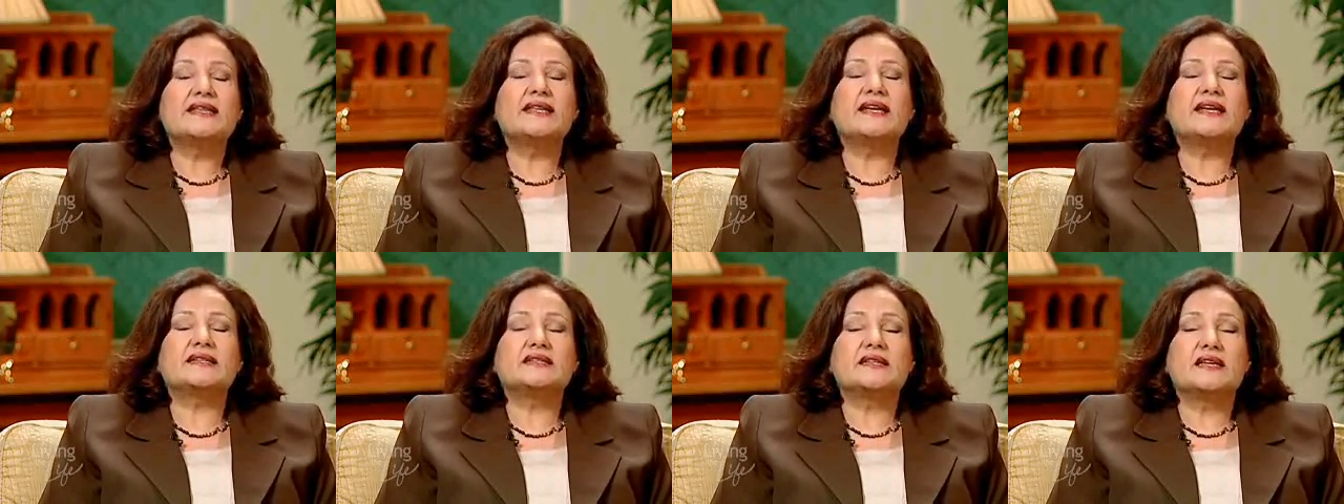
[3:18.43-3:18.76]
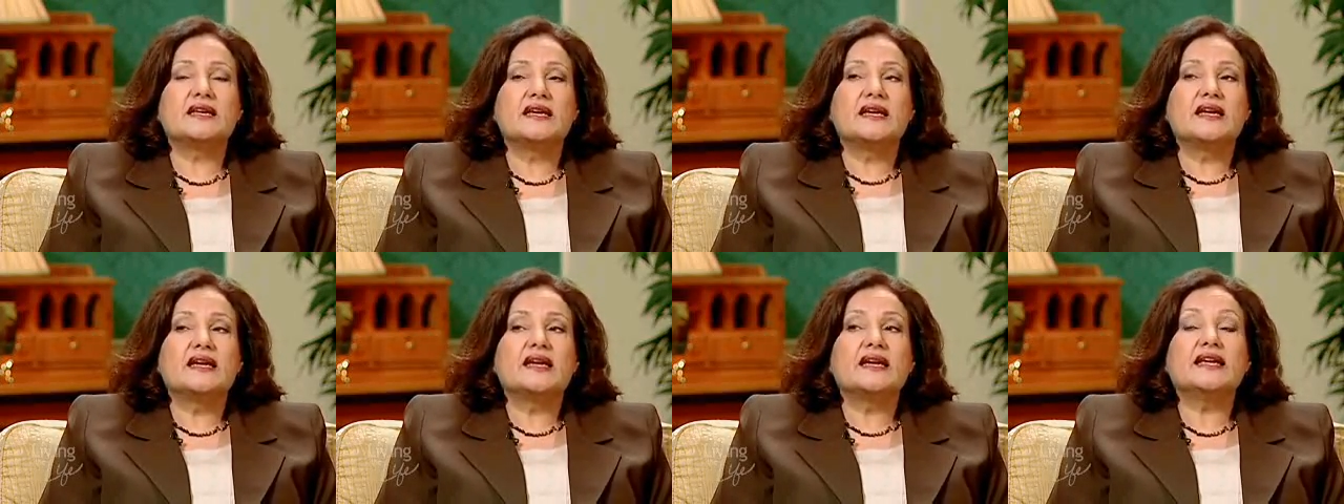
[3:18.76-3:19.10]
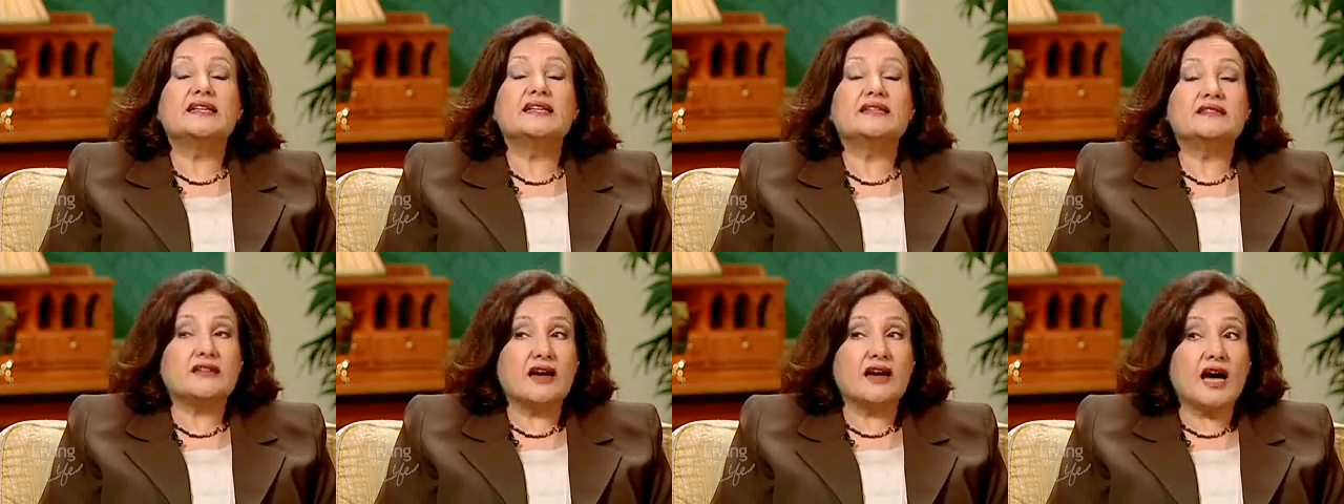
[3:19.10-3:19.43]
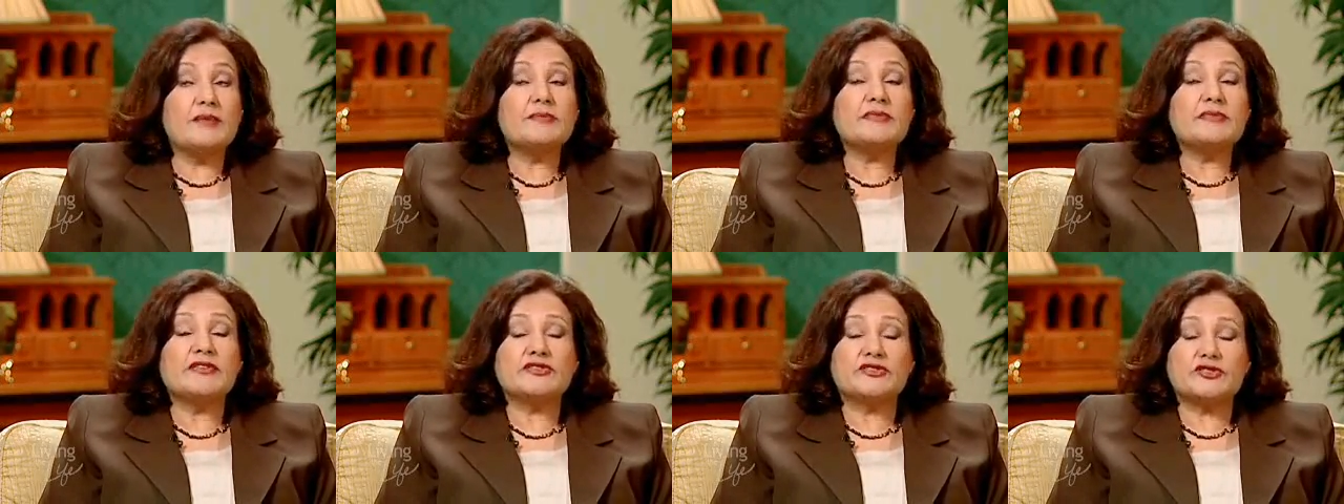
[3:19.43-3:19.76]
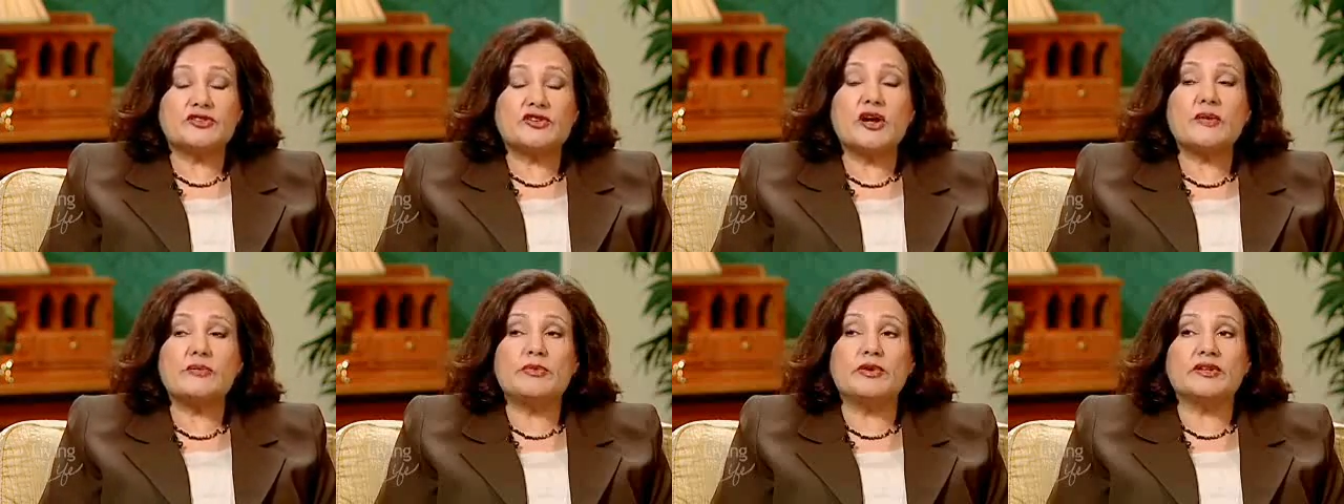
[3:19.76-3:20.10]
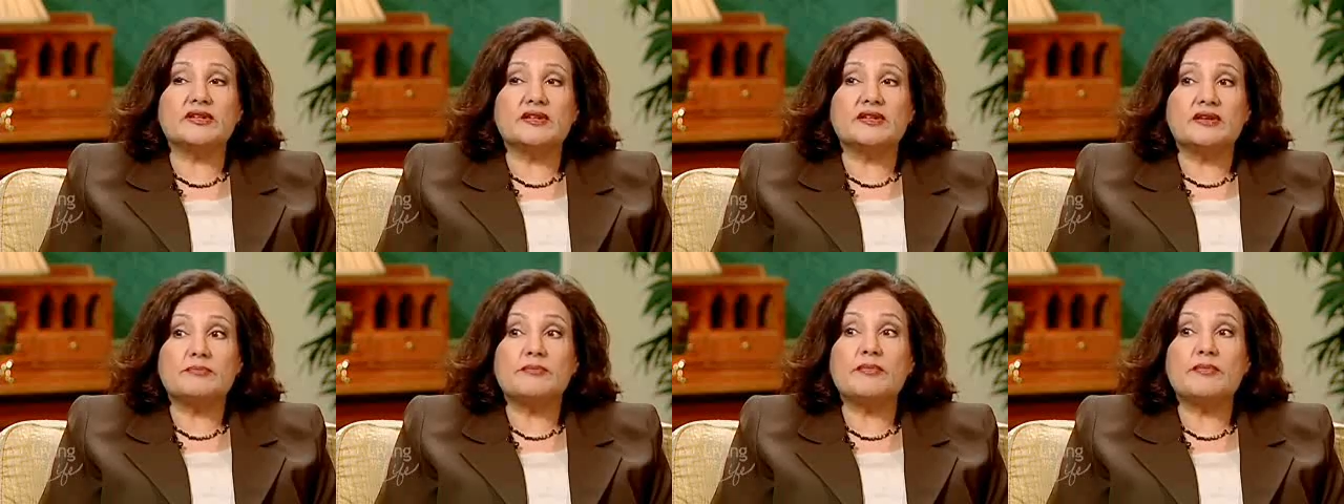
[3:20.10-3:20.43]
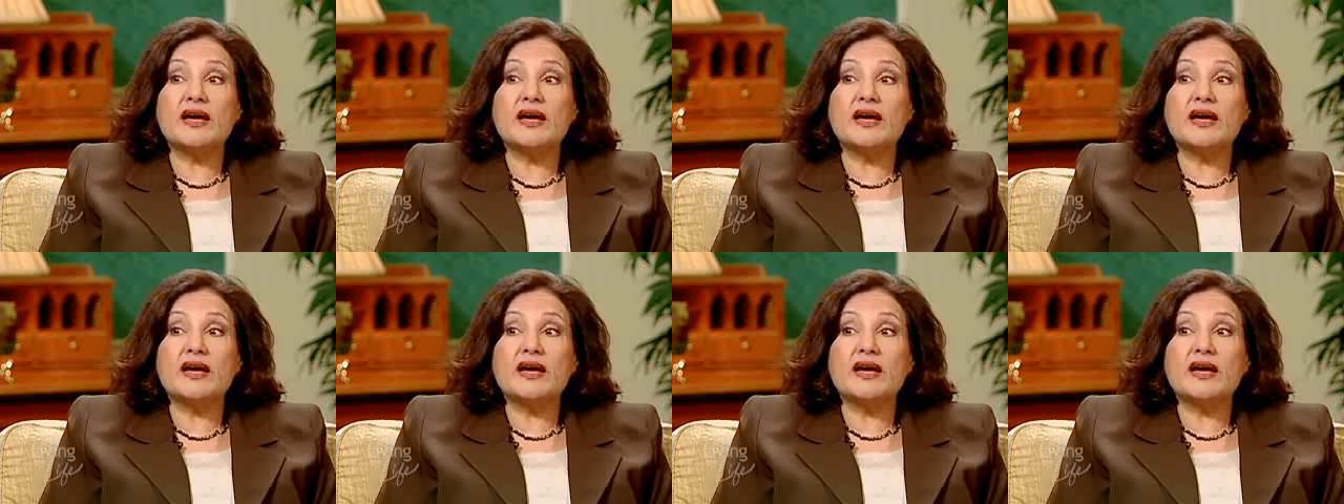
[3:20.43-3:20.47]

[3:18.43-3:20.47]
that in time of trouble,